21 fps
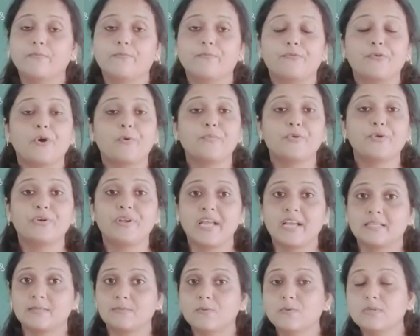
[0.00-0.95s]
from your
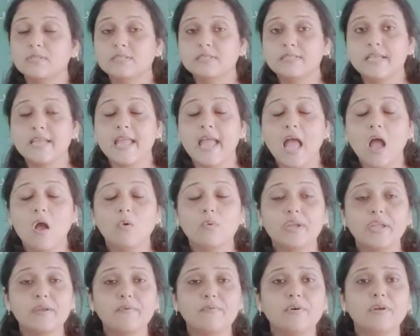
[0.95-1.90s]
textbooks. They
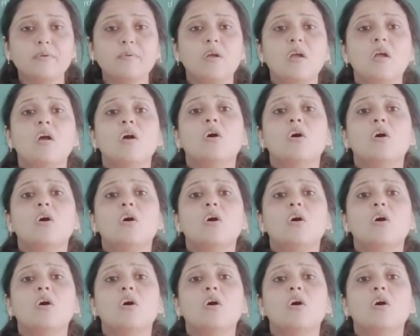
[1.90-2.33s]
have given